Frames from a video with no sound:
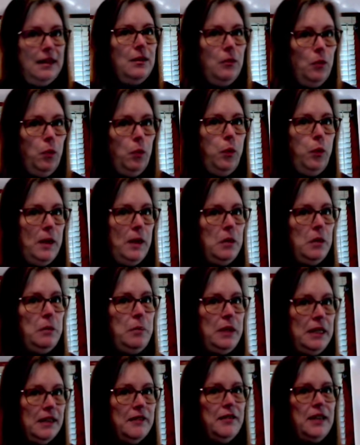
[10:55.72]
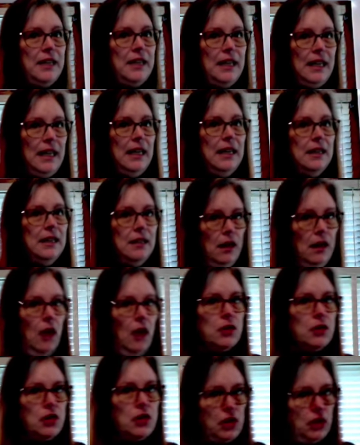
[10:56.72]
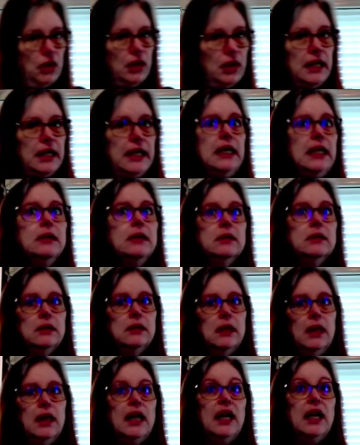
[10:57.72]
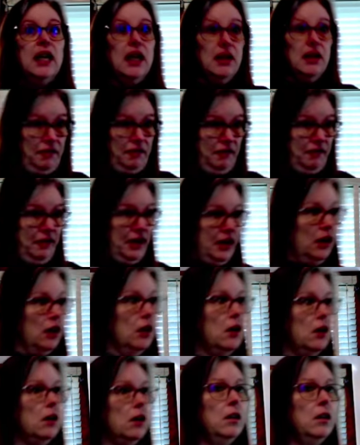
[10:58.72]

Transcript: we would be living in uncertainty, in fear,